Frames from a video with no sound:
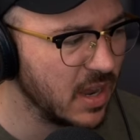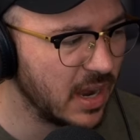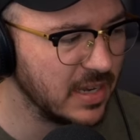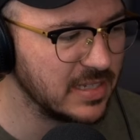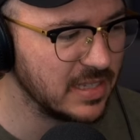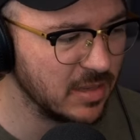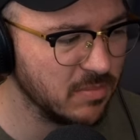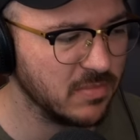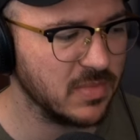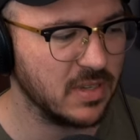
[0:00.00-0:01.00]
I see
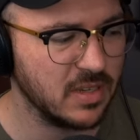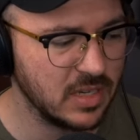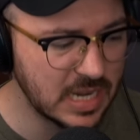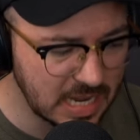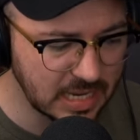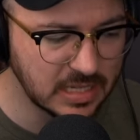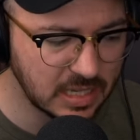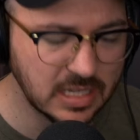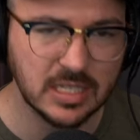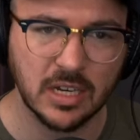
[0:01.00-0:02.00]
them needing to
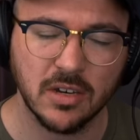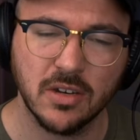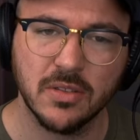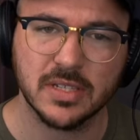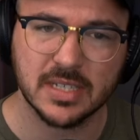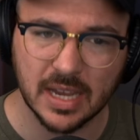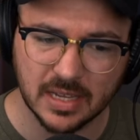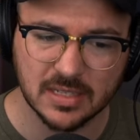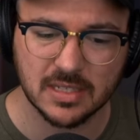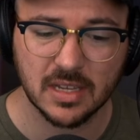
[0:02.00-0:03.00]
continue to do the
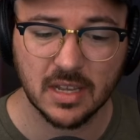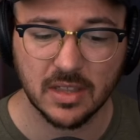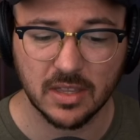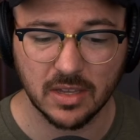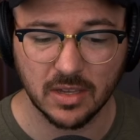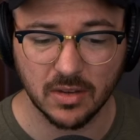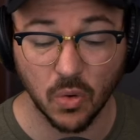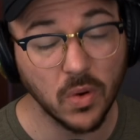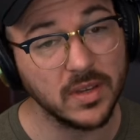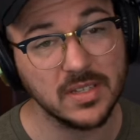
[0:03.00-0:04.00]
science, the
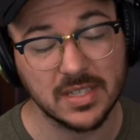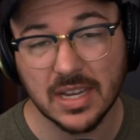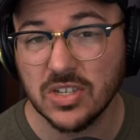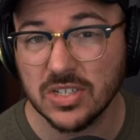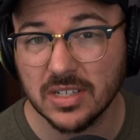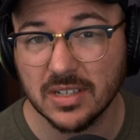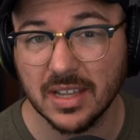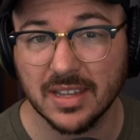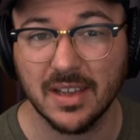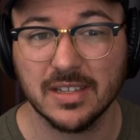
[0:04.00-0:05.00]
organization,
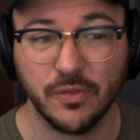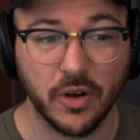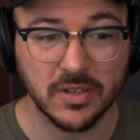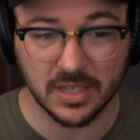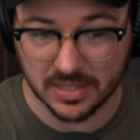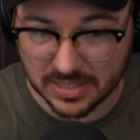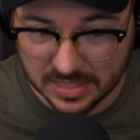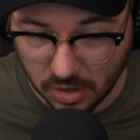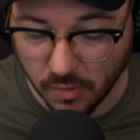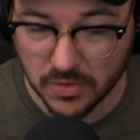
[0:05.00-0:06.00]
like as far as like
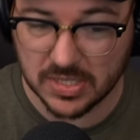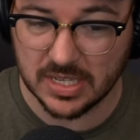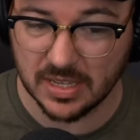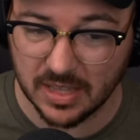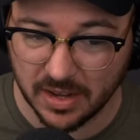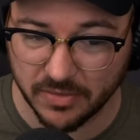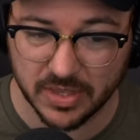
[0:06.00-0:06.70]
overseeing a lot of